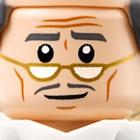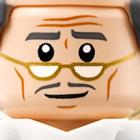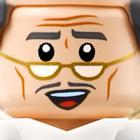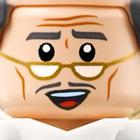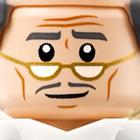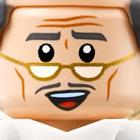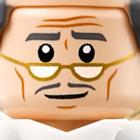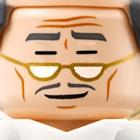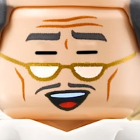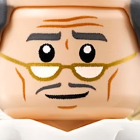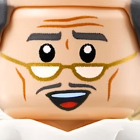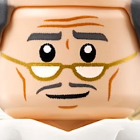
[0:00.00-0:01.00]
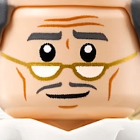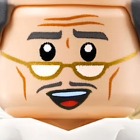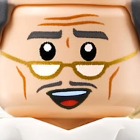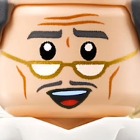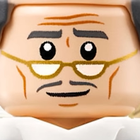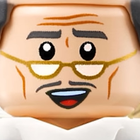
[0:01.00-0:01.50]
Perhaps you should have your
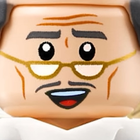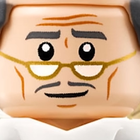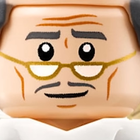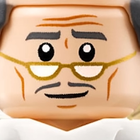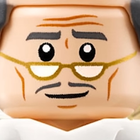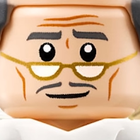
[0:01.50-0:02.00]
eyes checked.